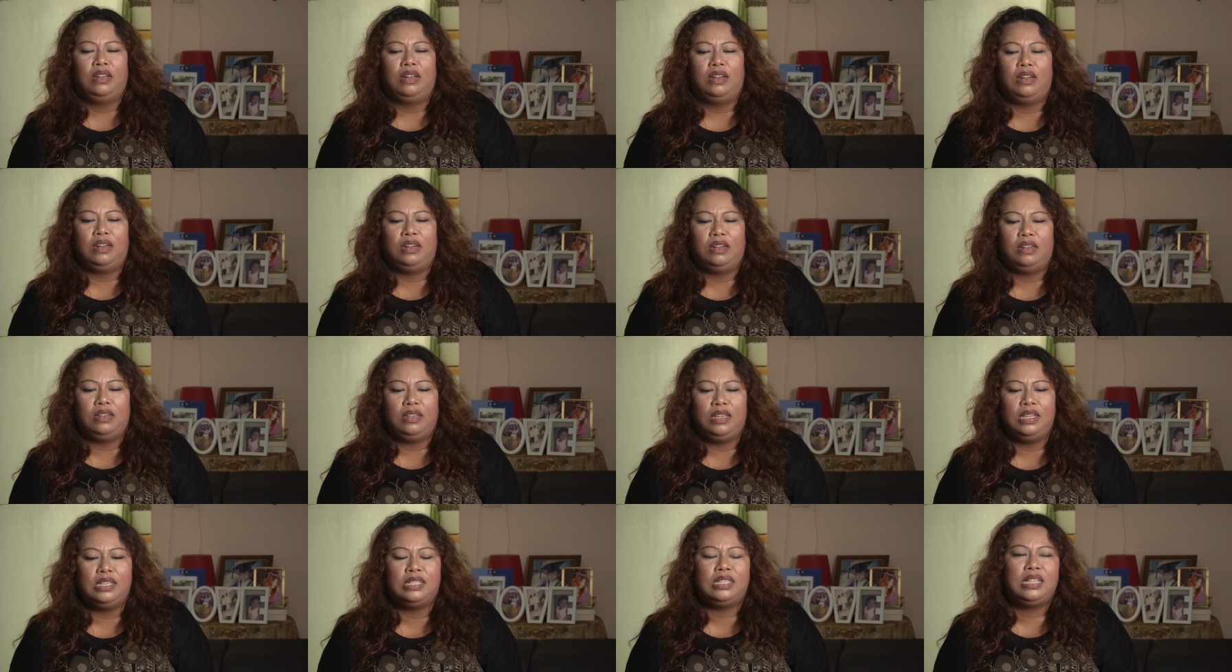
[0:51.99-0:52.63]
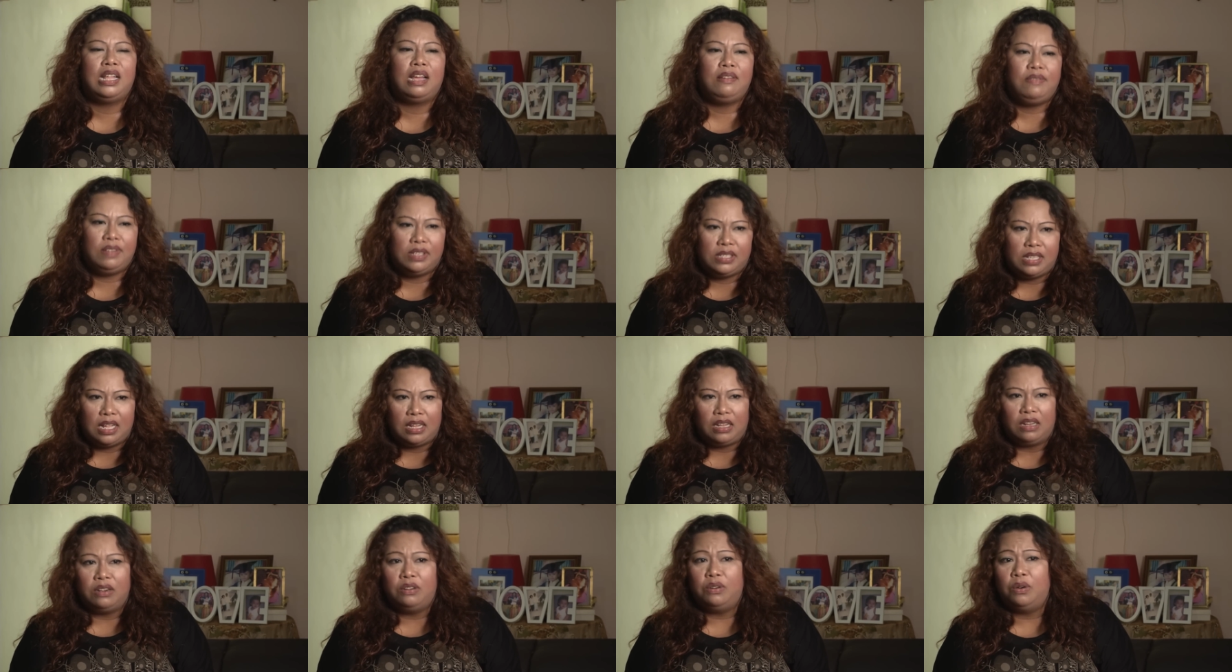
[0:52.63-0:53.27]
Uh, his life is
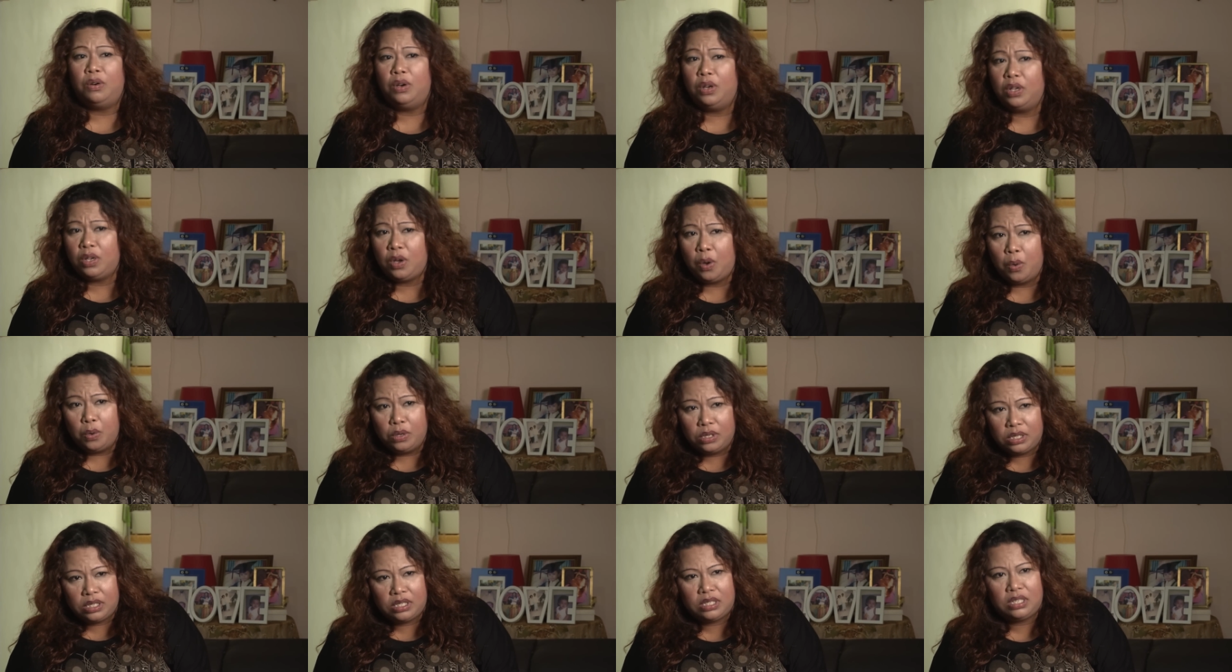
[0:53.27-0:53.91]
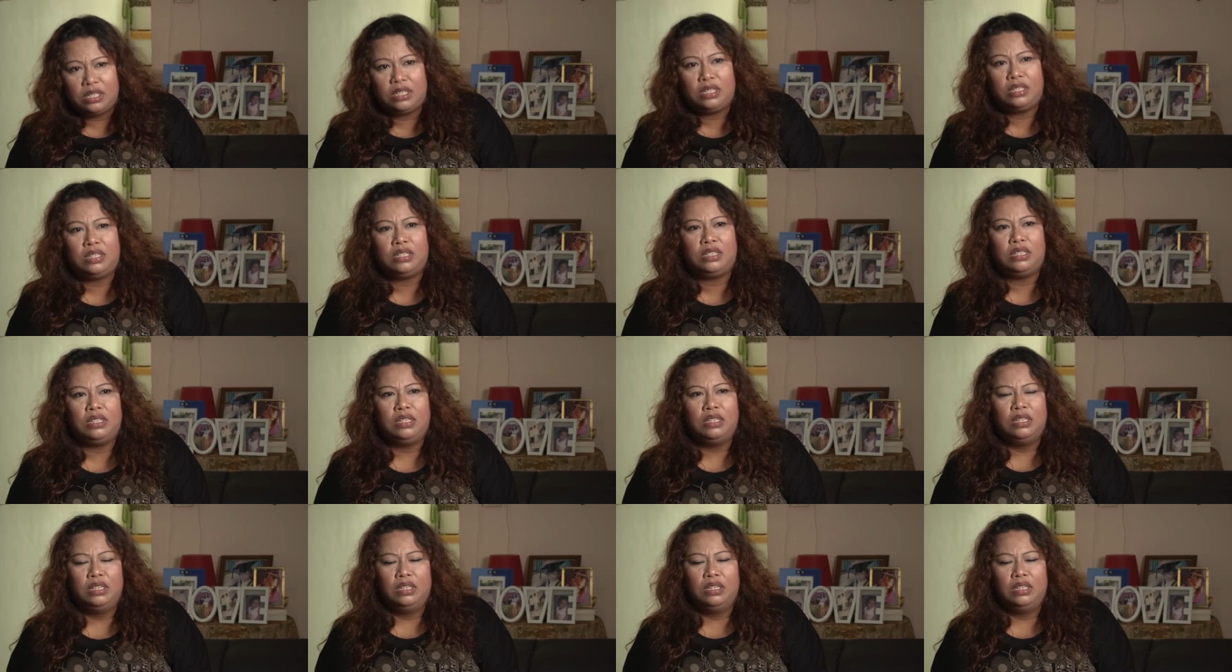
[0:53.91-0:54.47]
like a roller coaster.